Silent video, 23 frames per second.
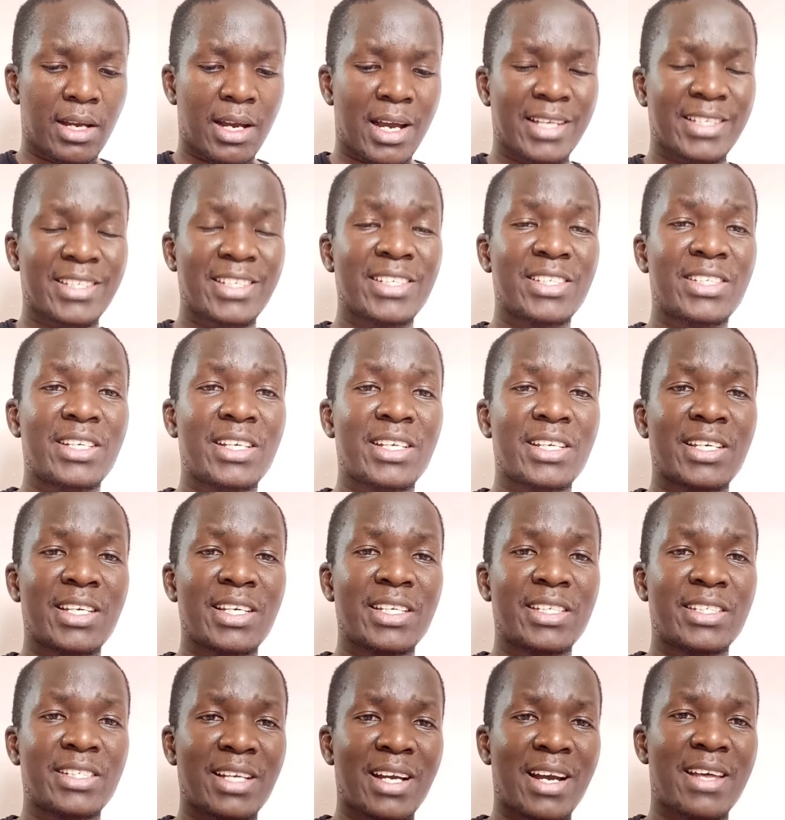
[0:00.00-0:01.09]
assisting
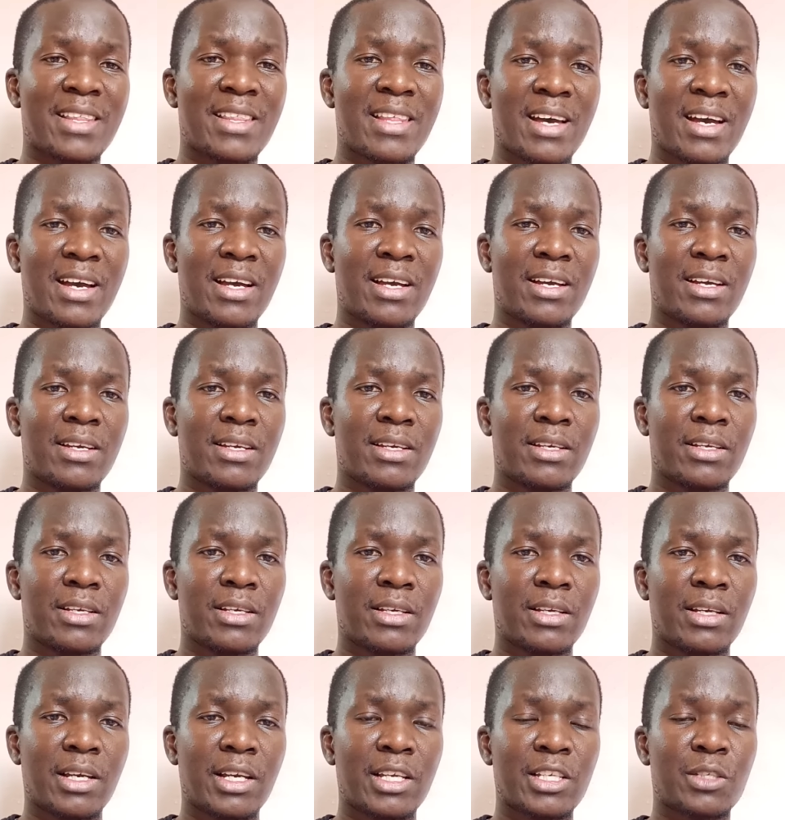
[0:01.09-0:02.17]
each other,
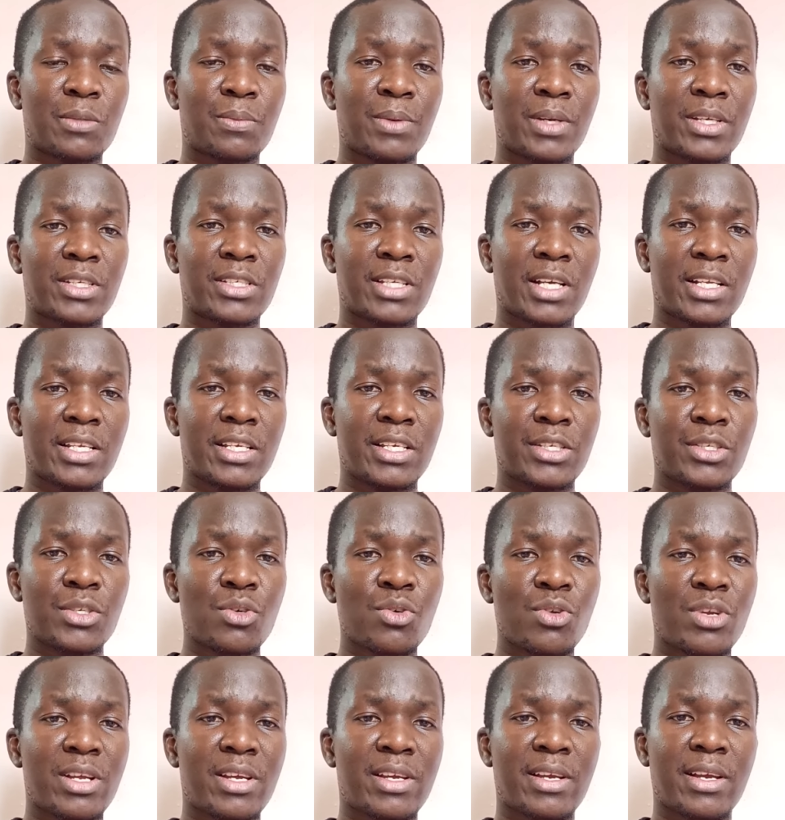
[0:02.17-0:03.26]
especially
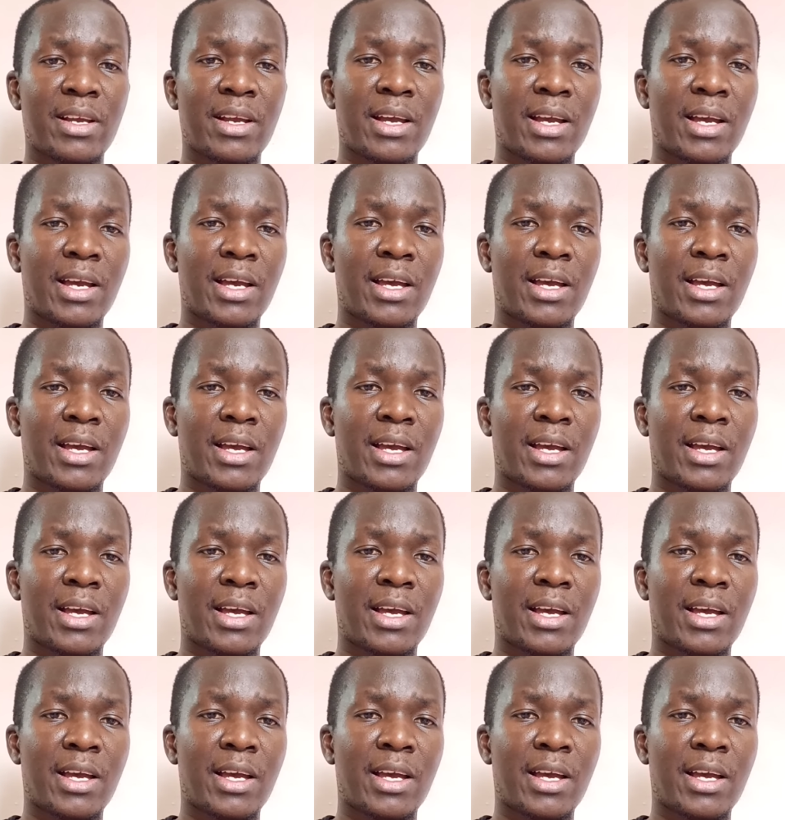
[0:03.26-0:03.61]
during